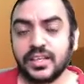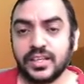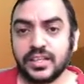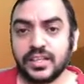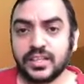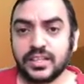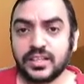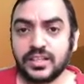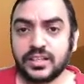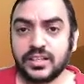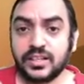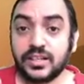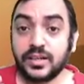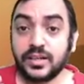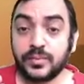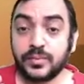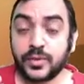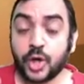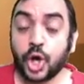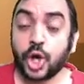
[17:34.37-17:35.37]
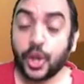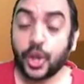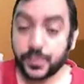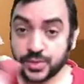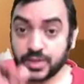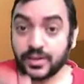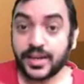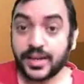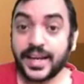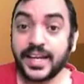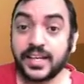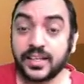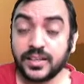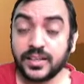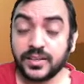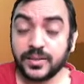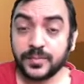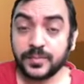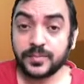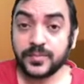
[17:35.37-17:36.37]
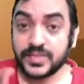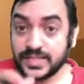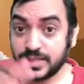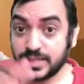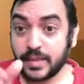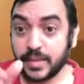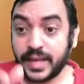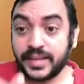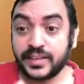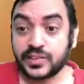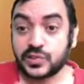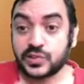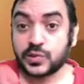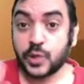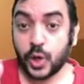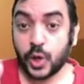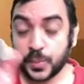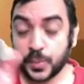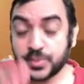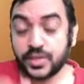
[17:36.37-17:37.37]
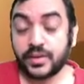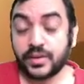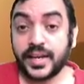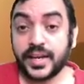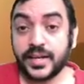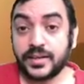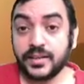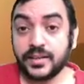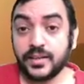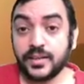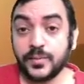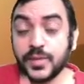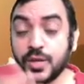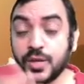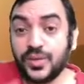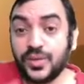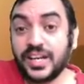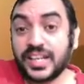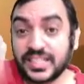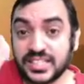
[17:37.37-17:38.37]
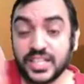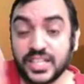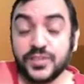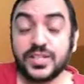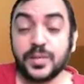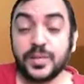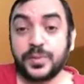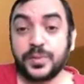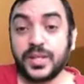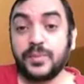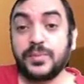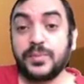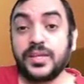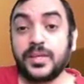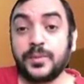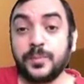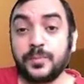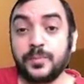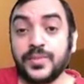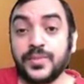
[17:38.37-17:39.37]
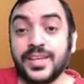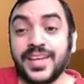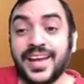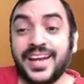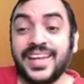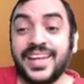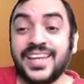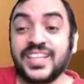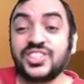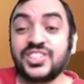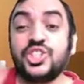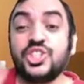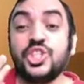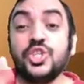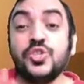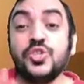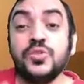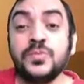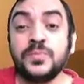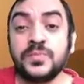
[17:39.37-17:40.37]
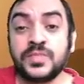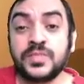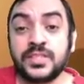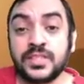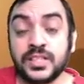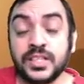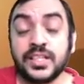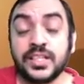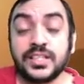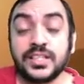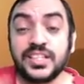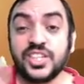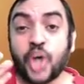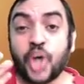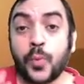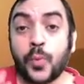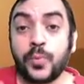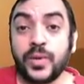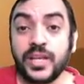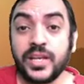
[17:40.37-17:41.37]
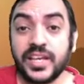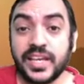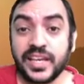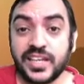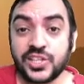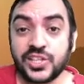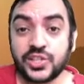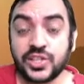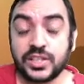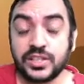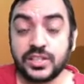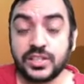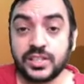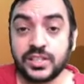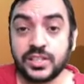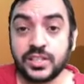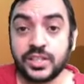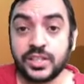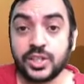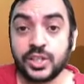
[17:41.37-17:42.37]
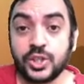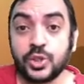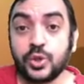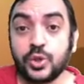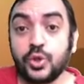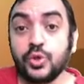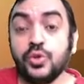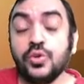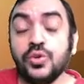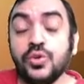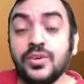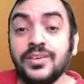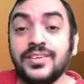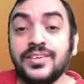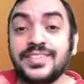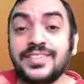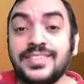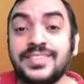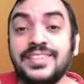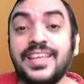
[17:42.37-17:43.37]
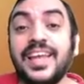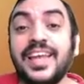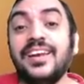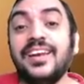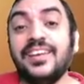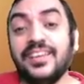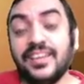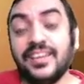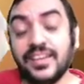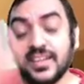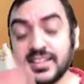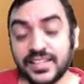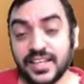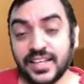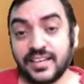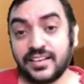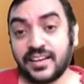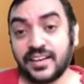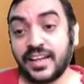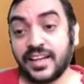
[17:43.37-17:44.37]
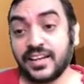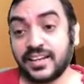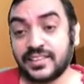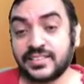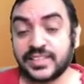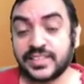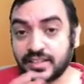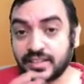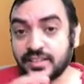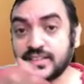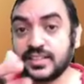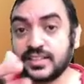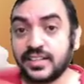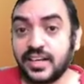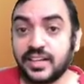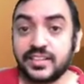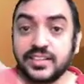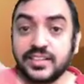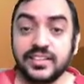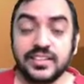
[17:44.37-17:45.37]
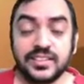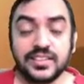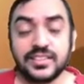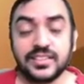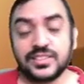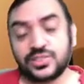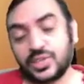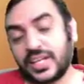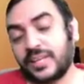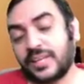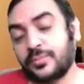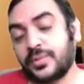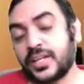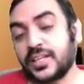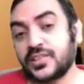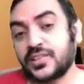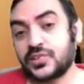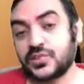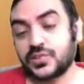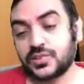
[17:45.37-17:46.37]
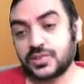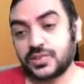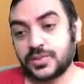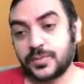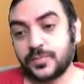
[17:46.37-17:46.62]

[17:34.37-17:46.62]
The call option writer, C minus, call option writer will receive the premium and he assumes the obligation to sell the underlying asset at a strike price.